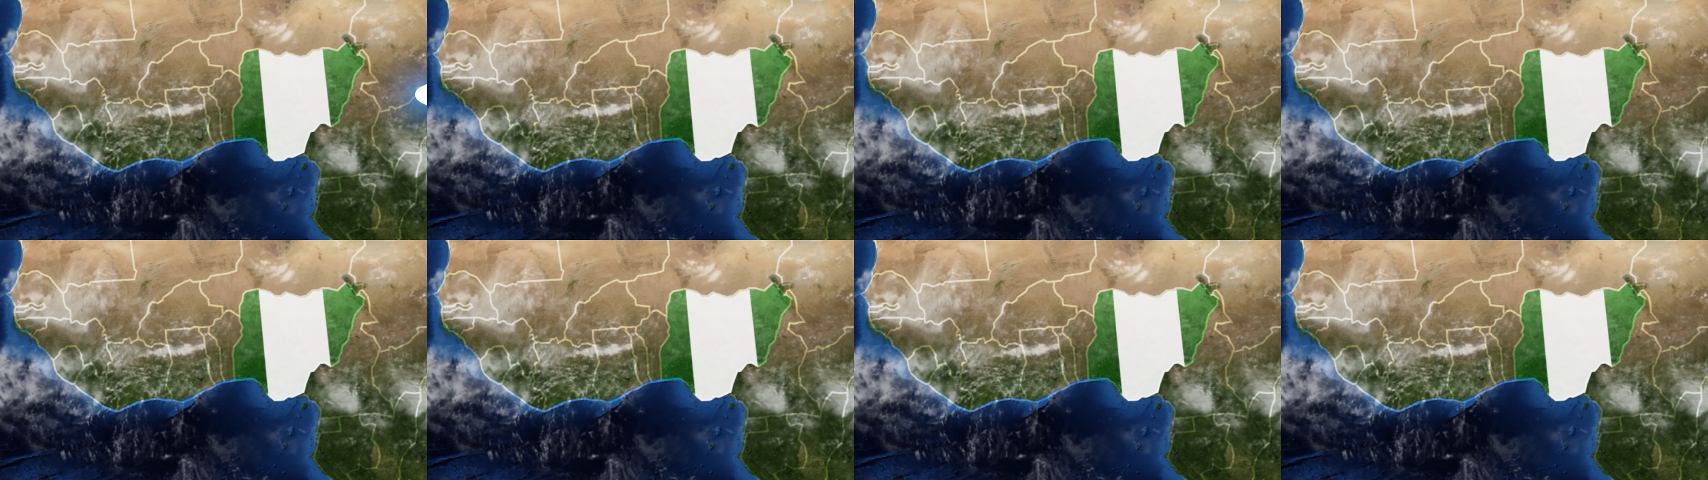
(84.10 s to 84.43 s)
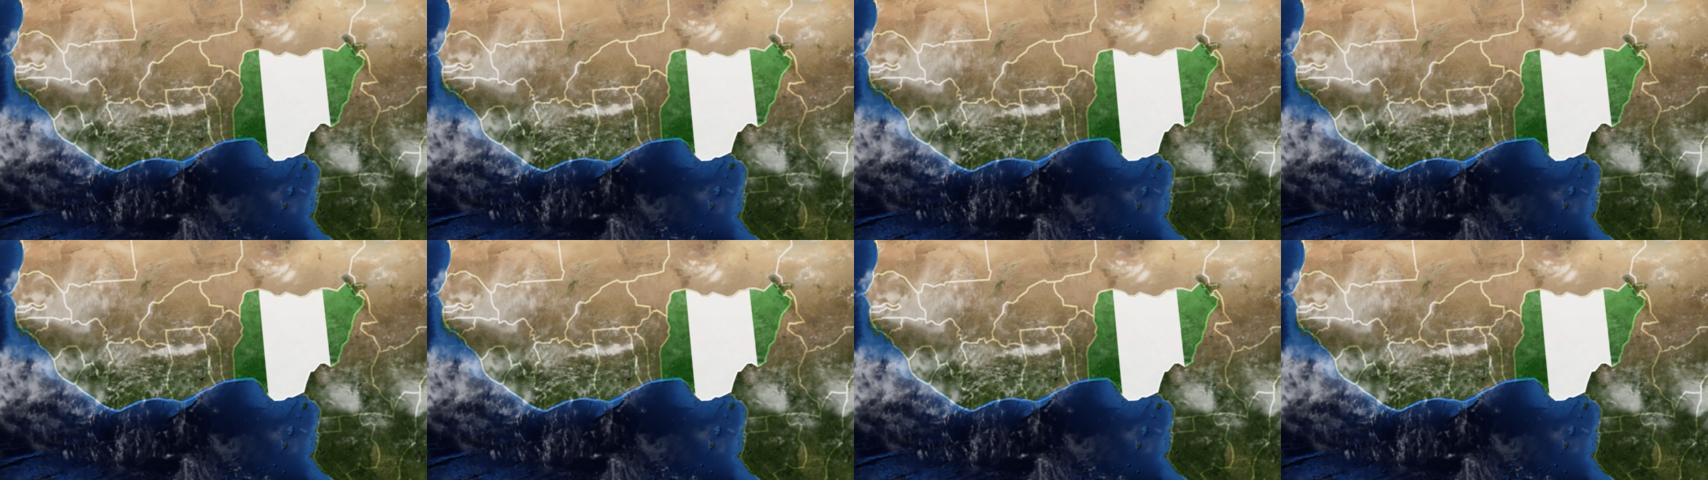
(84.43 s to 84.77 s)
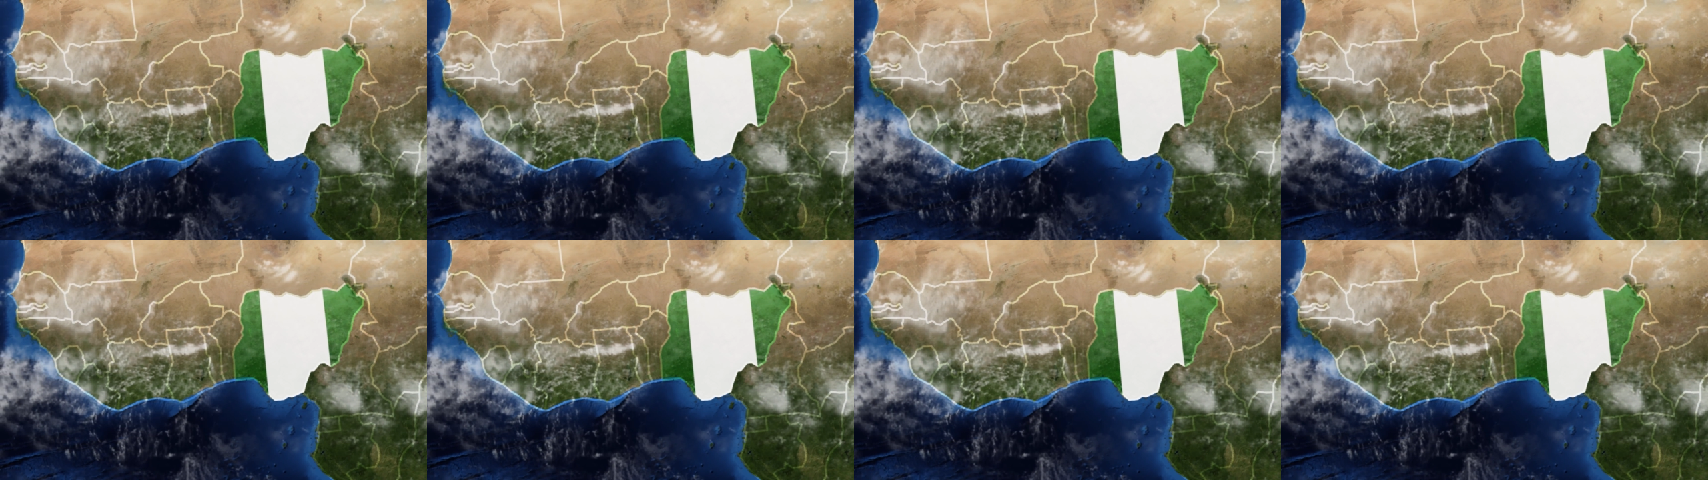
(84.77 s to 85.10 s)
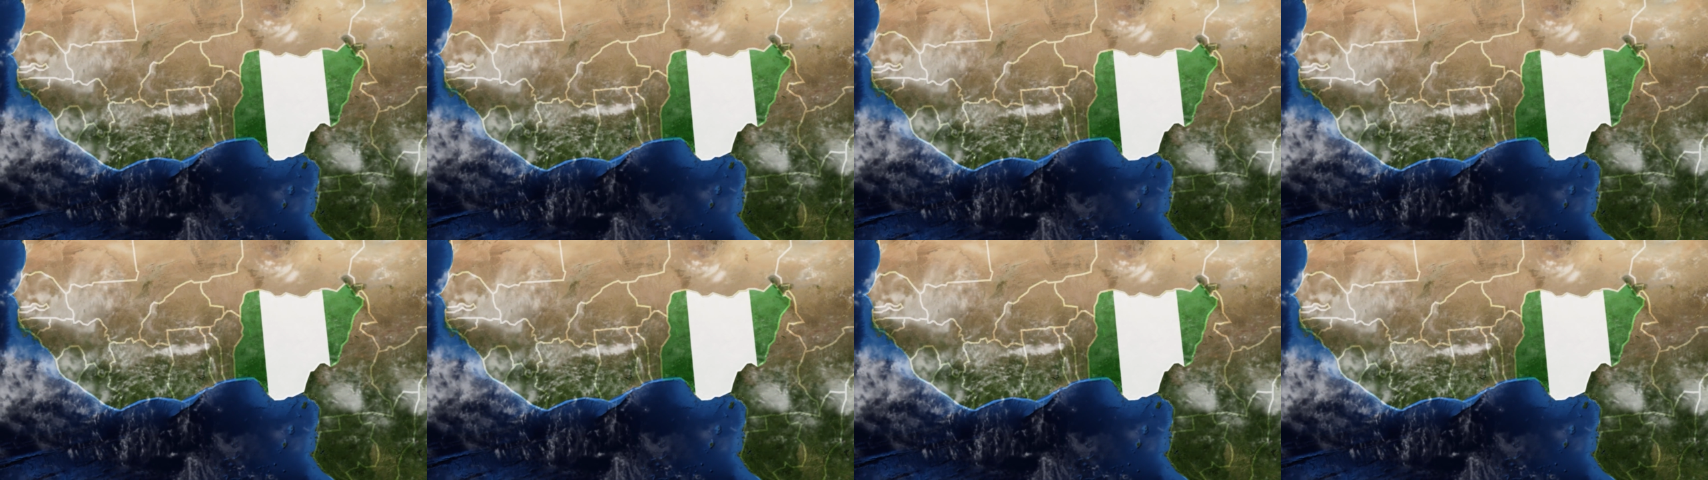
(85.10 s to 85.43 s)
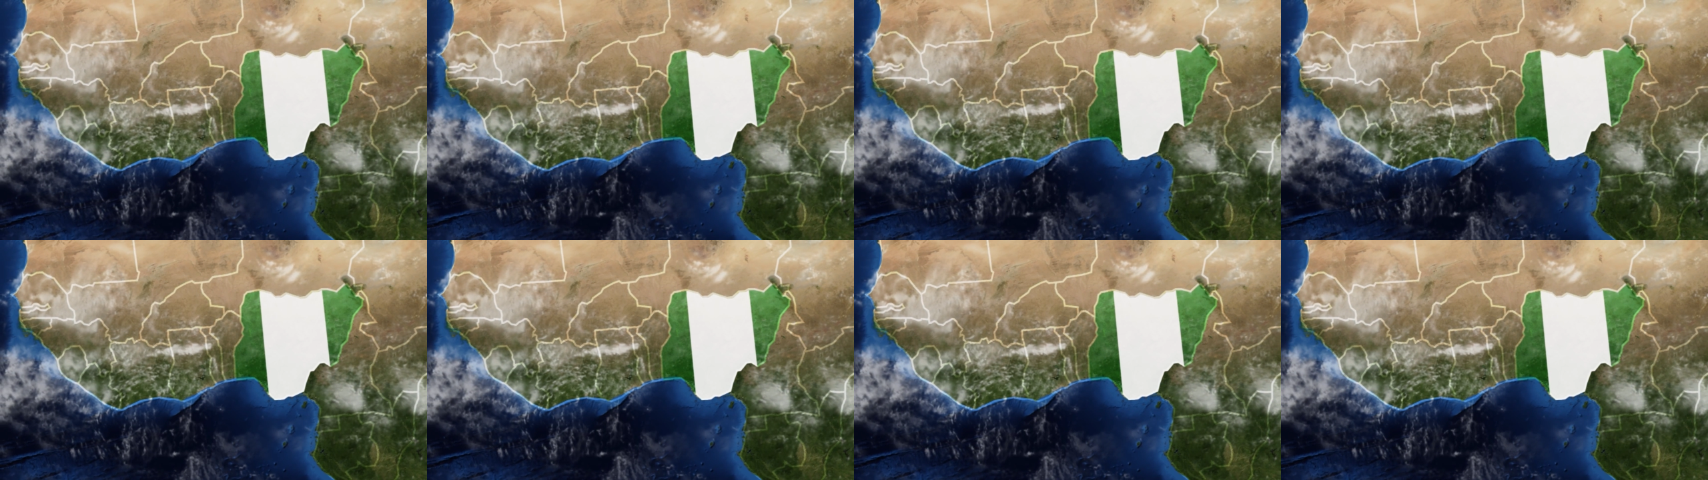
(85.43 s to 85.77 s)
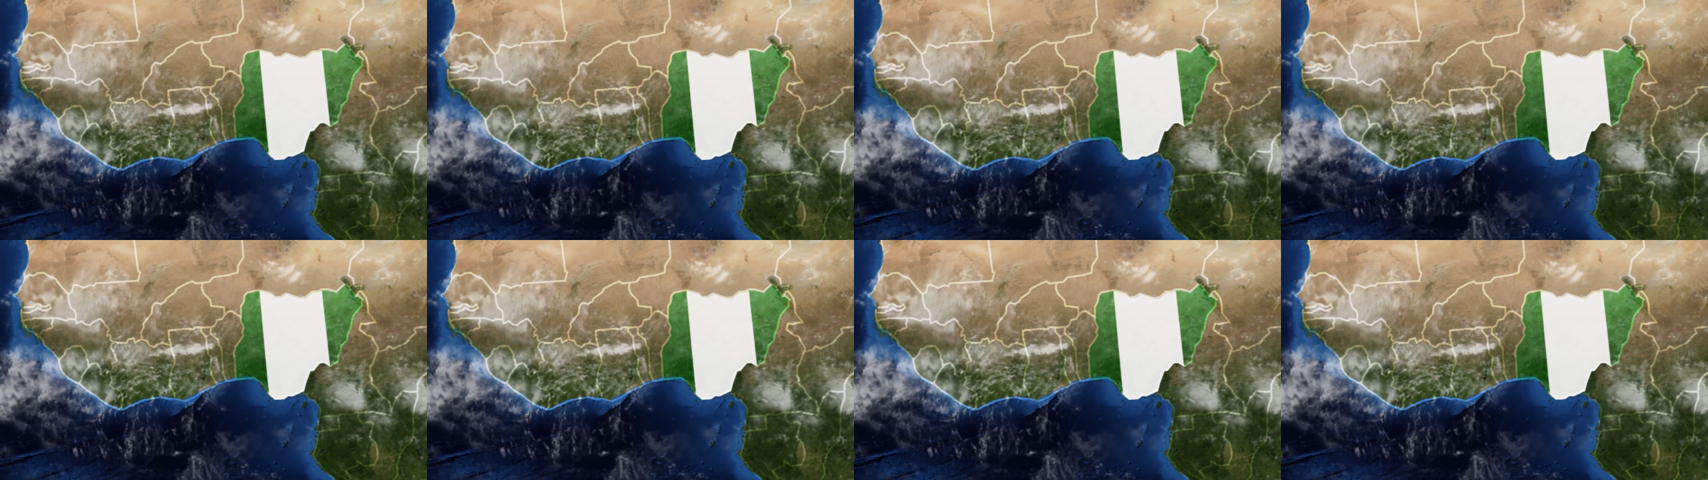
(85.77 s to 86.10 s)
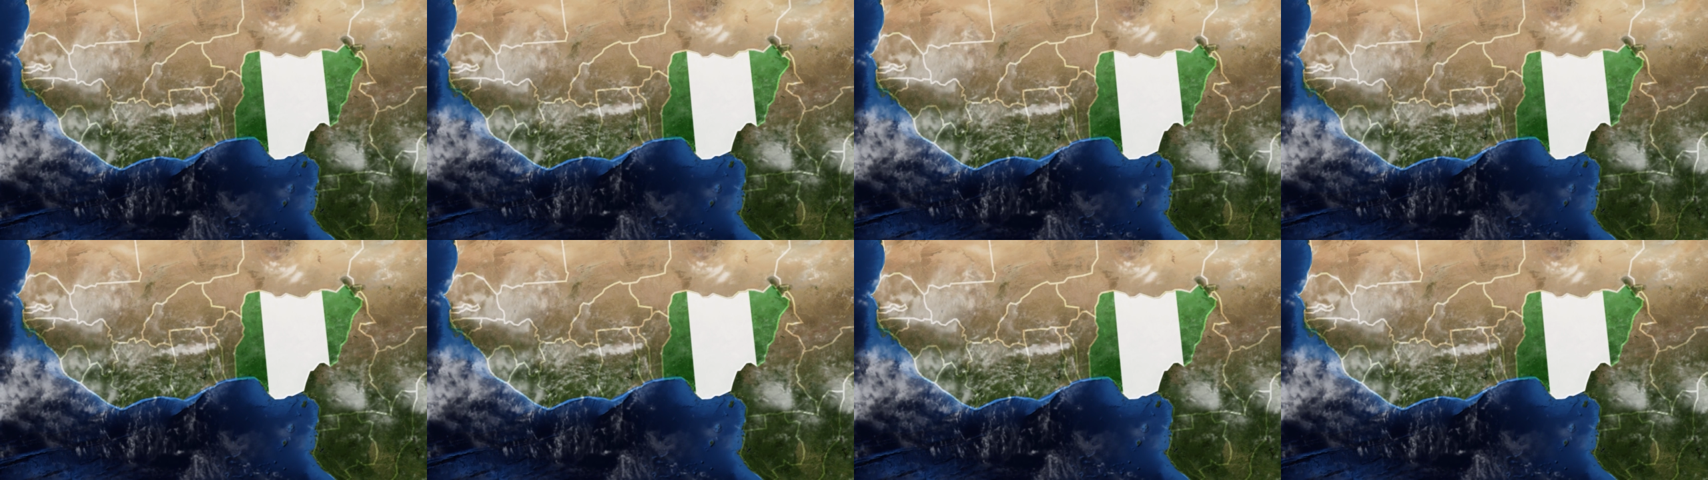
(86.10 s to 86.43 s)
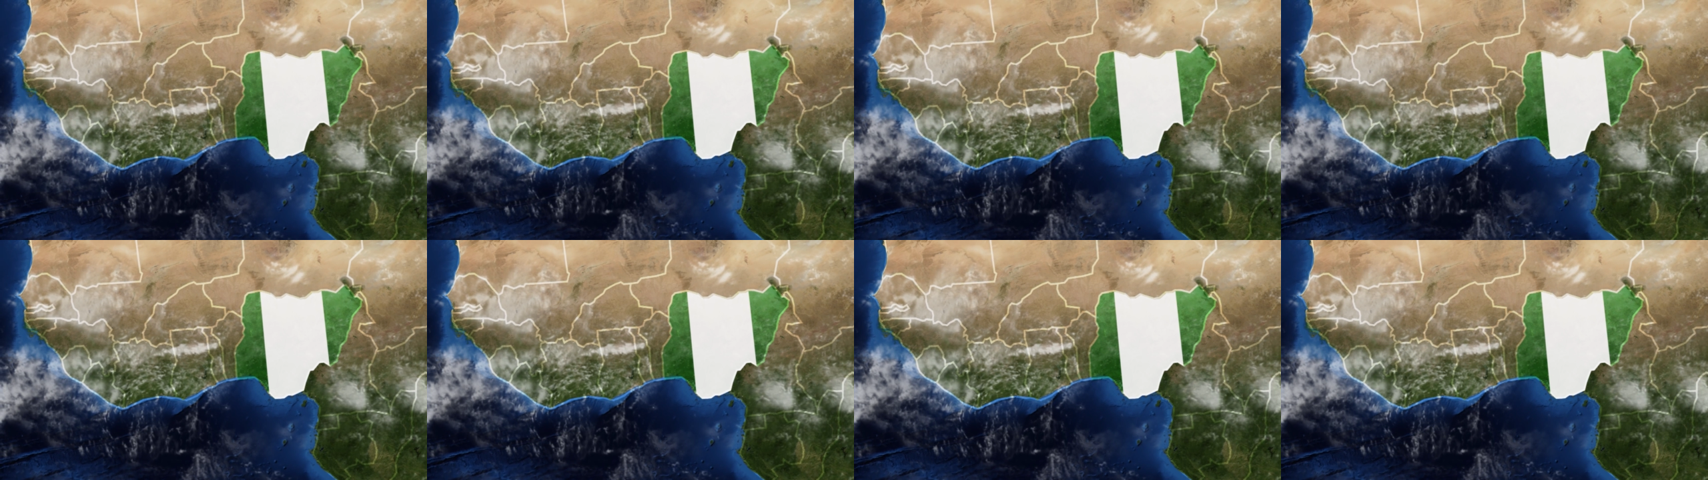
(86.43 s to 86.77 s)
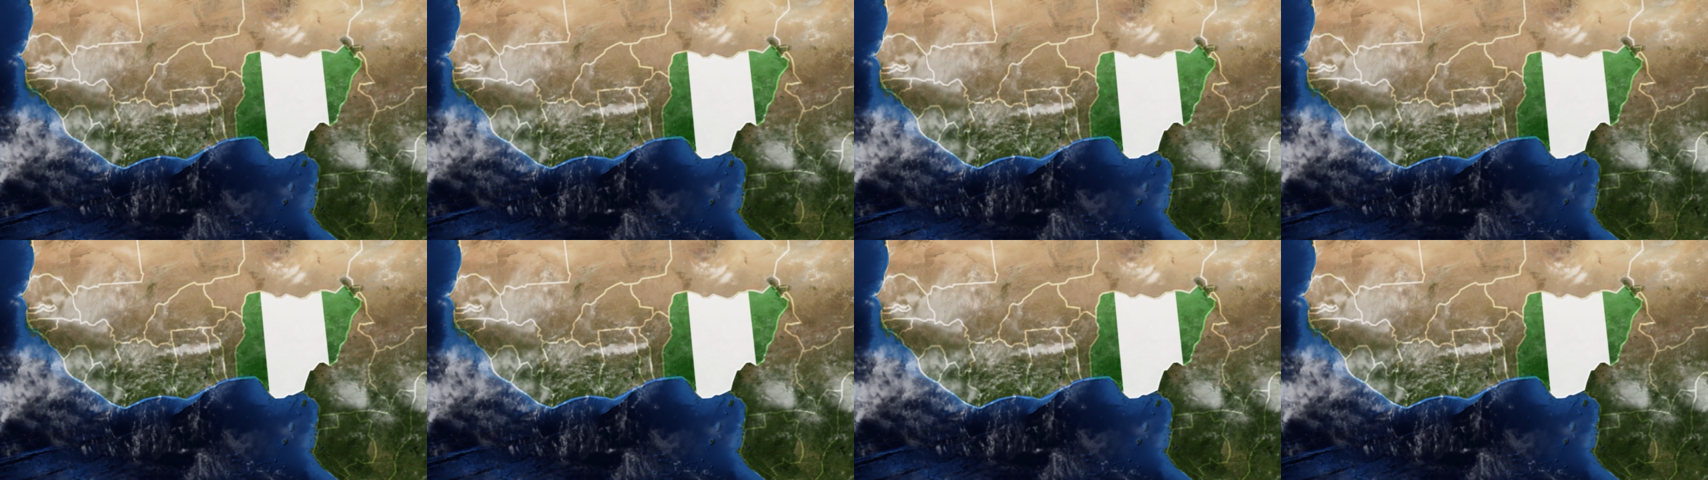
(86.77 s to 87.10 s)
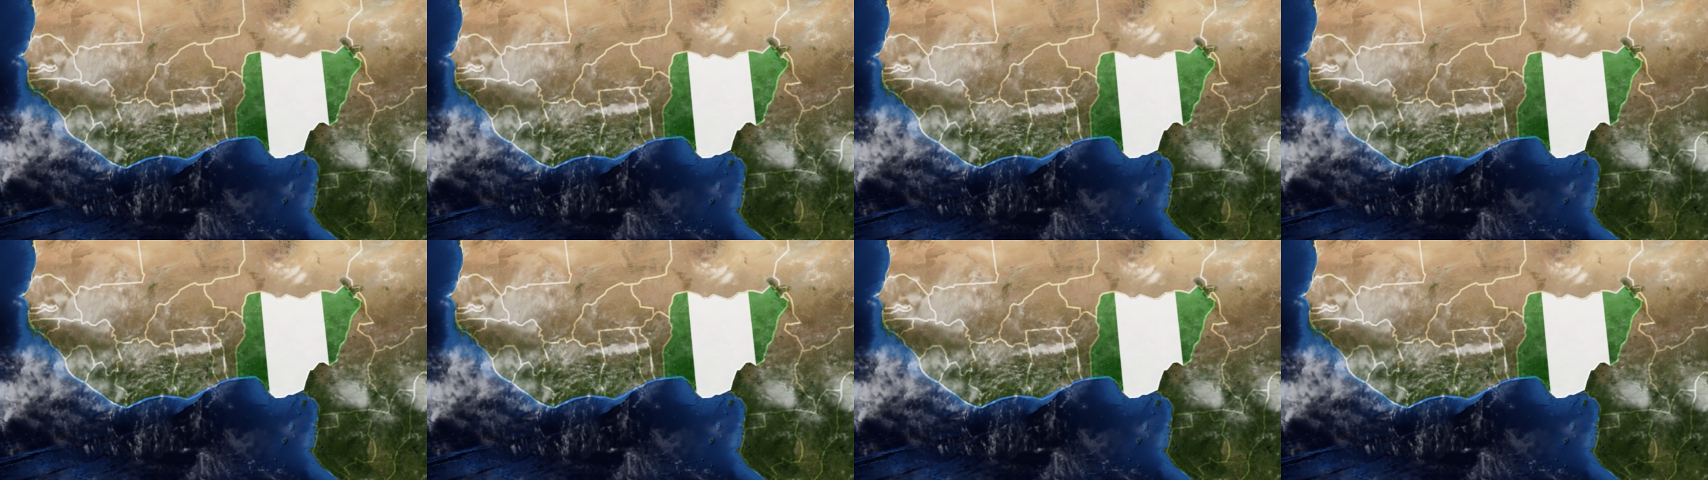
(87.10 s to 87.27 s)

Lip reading: No face is visible, so there are no lips to read.